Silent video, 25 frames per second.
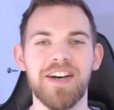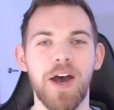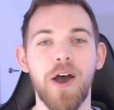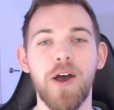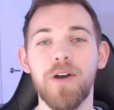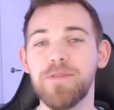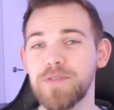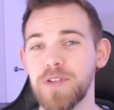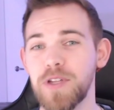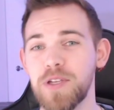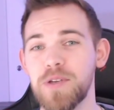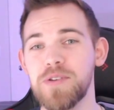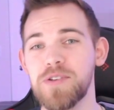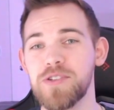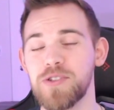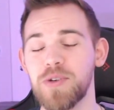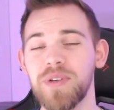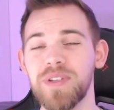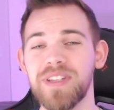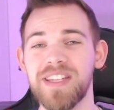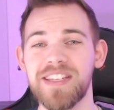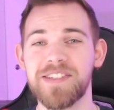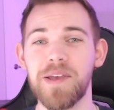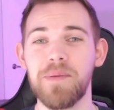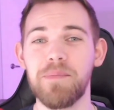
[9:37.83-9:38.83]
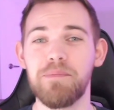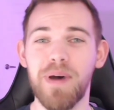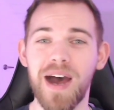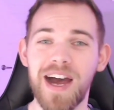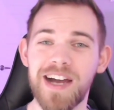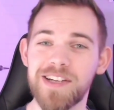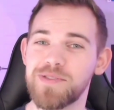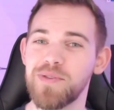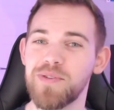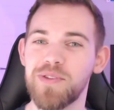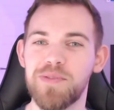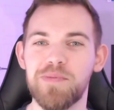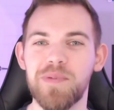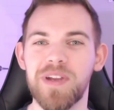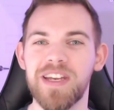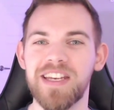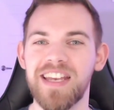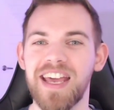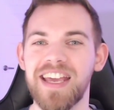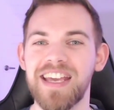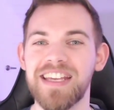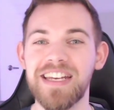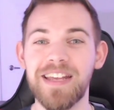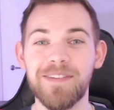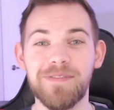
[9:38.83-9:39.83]
Hopefully you enjoyed this unboxing with me
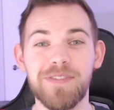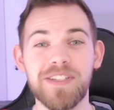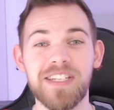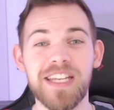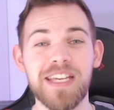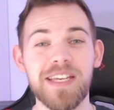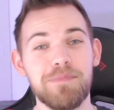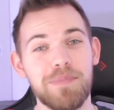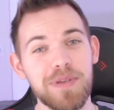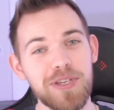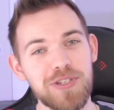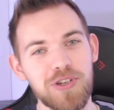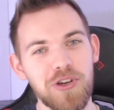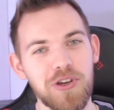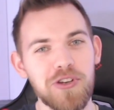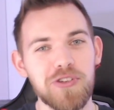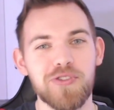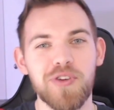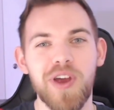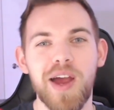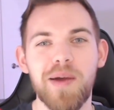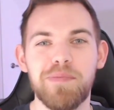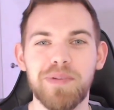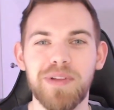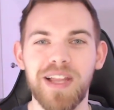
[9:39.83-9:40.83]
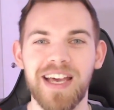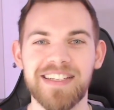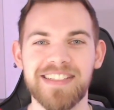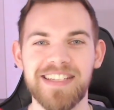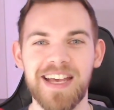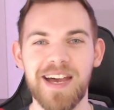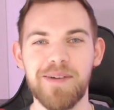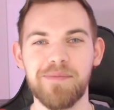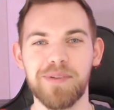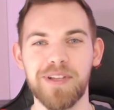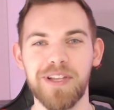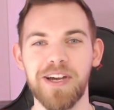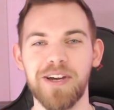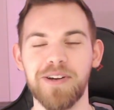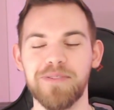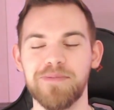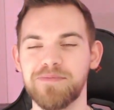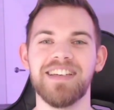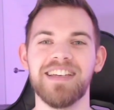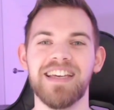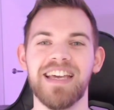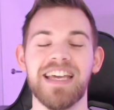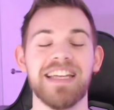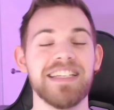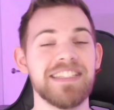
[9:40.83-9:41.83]
today, and if you did, be sure to drop a like down below.
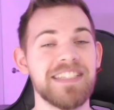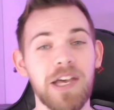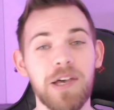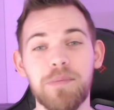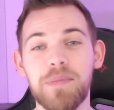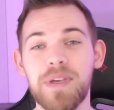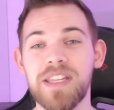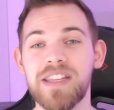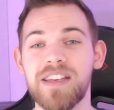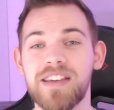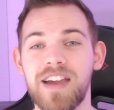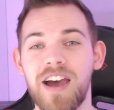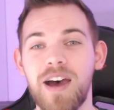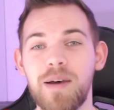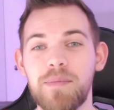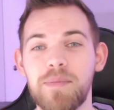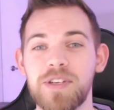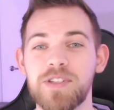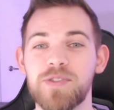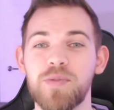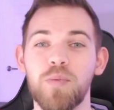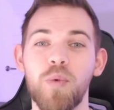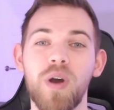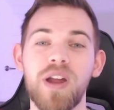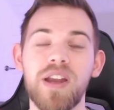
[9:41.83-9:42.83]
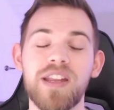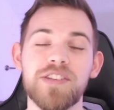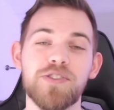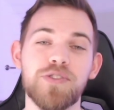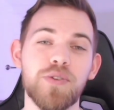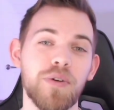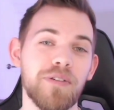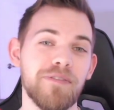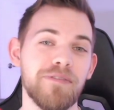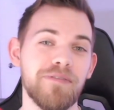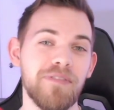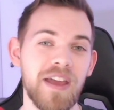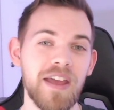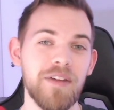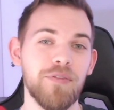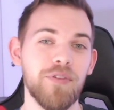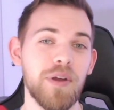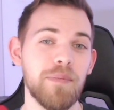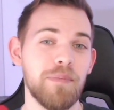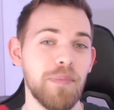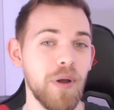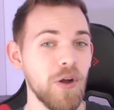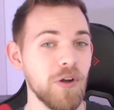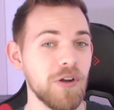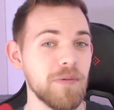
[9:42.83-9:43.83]
And tell me in the comments, what is your
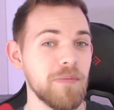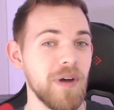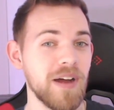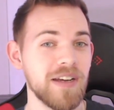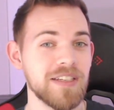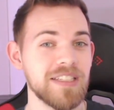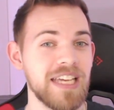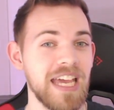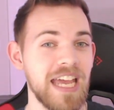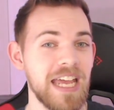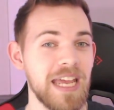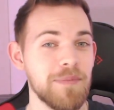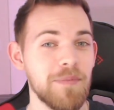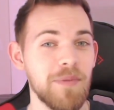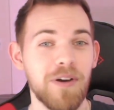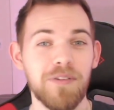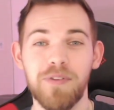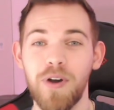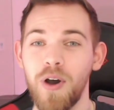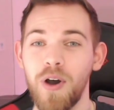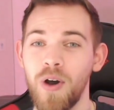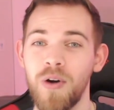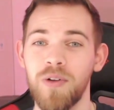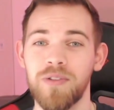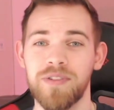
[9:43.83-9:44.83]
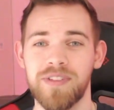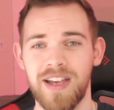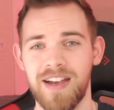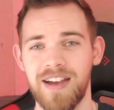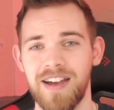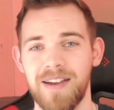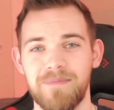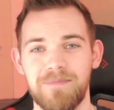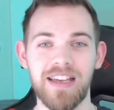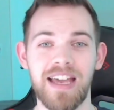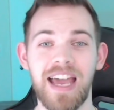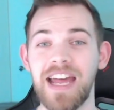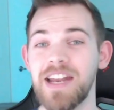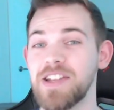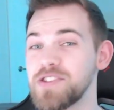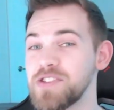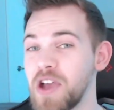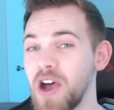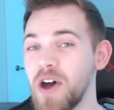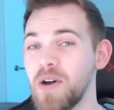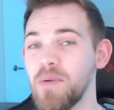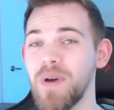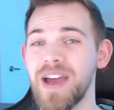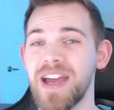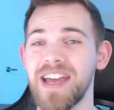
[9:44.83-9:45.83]
favorite Pokemon game of all time? And as
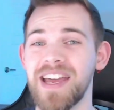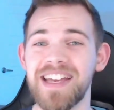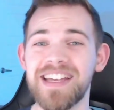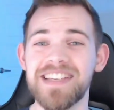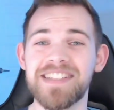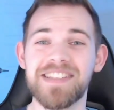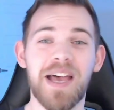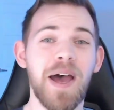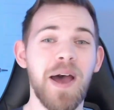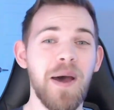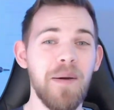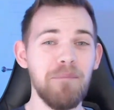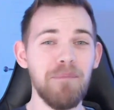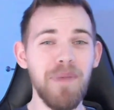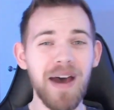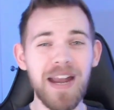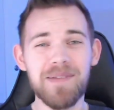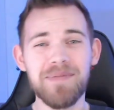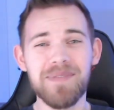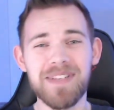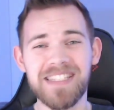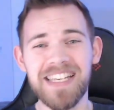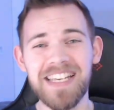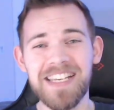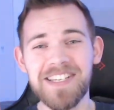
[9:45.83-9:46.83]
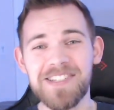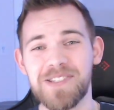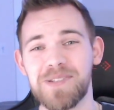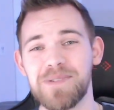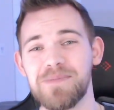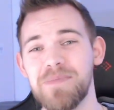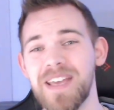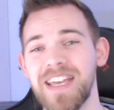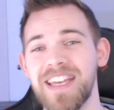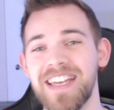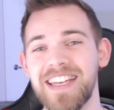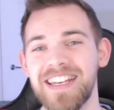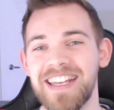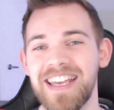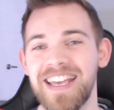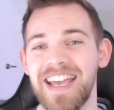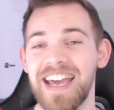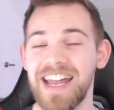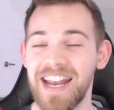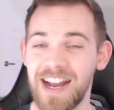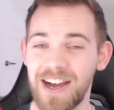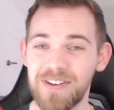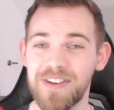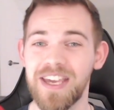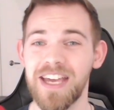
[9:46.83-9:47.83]
always, my name is Eastman,
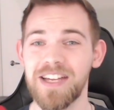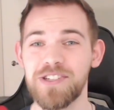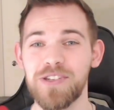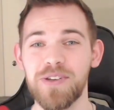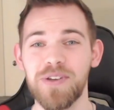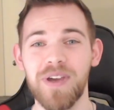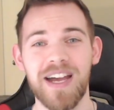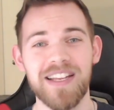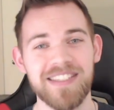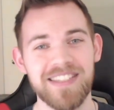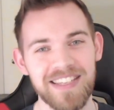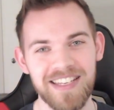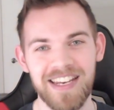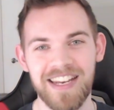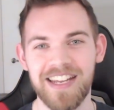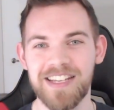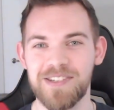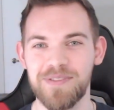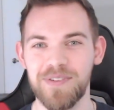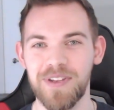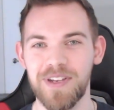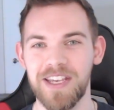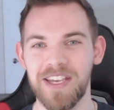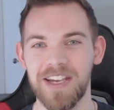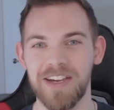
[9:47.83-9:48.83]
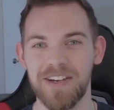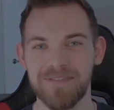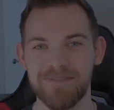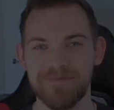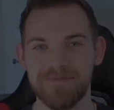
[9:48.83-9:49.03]
and I'll catch you guys in the next video.